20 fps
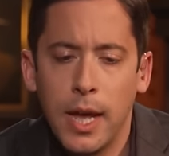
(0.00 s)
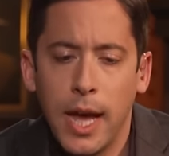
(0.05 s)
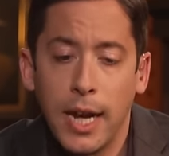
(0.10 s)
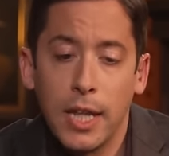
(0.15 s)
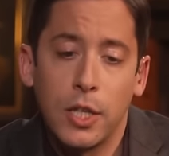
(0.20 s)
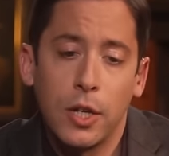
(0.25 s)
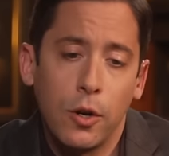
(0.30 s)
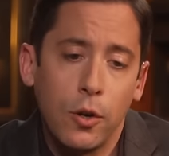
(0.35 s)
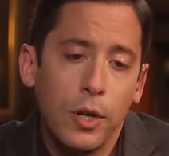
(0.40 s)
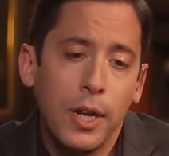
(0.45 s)
And
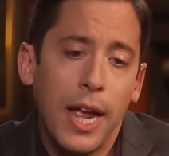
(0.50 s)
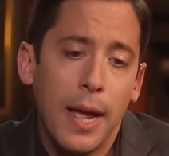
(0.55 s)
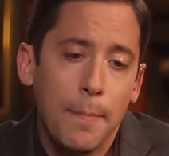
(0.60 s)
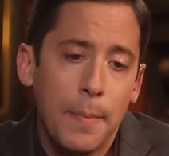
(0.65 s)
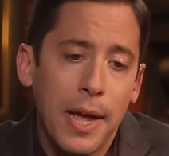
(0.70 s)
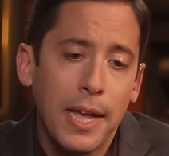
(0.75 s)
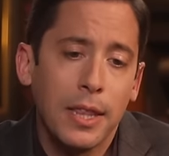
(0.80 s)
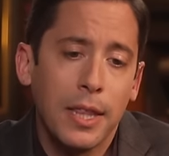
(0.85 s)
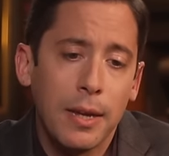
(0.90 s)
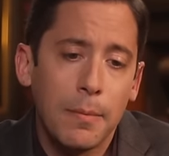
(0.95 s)
it's a good
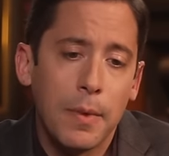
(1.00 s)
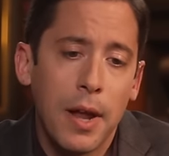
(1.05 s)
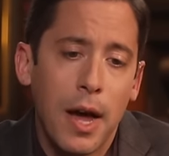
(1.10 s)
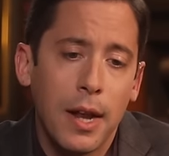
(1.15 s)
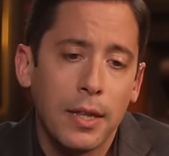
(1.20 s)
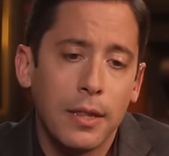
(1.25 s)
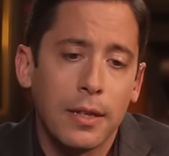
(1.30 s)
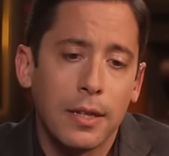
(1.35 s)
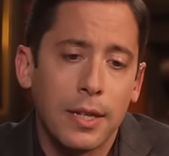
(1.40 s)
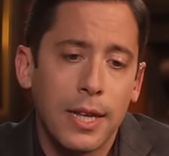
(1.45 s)
campaign theme,
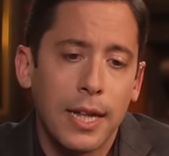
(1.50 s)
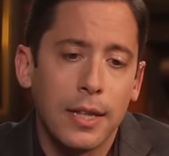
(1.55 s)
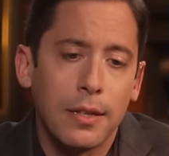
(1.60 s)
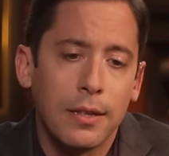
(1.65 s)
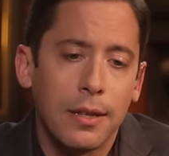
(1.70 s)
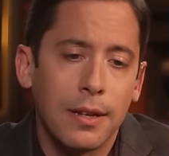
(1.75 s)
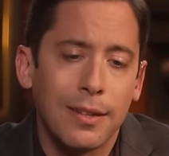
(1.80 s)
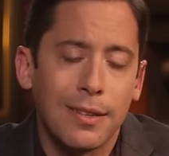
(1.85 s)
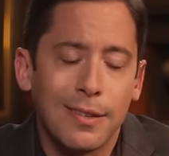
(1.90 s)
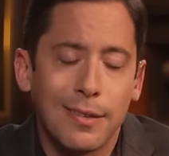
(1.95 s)
not in the
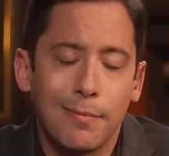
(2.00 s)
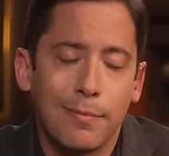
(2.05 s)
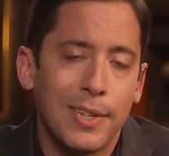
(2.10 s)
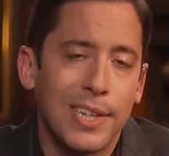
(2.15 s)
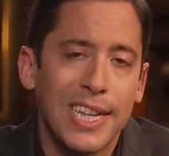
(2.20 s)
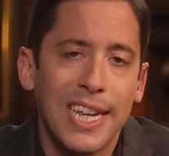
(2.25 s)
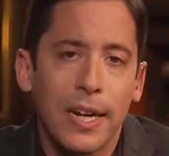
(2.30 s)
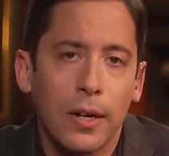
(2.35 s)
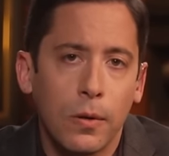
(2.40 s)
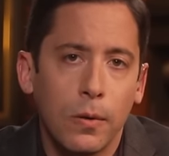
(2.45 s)
sense that it's
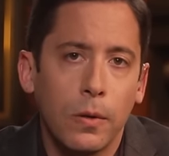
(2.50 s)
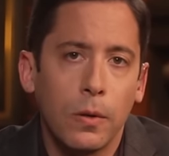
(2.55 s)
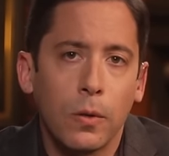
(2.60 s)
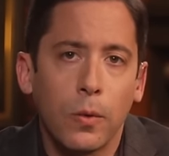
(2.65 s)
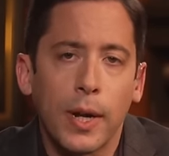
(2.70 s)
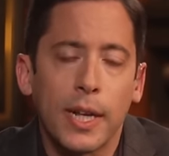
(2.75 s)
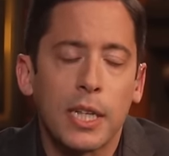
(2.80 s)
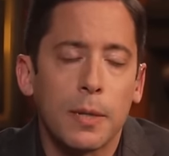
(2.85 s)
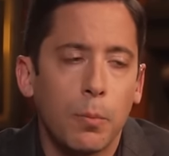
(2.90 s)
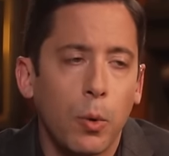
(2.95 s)
cynical or
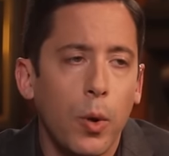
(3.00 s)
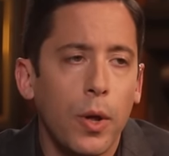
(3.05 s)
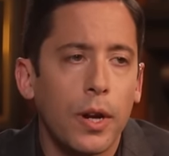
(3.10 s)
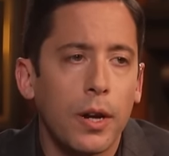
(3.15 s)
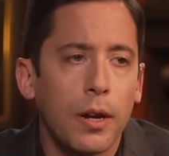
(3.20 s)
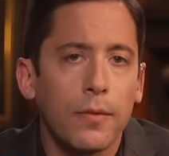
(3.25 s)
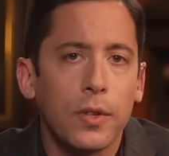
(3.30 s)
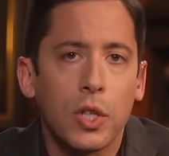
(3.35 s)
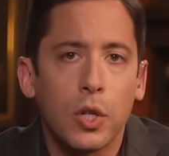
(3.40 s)
exploitative.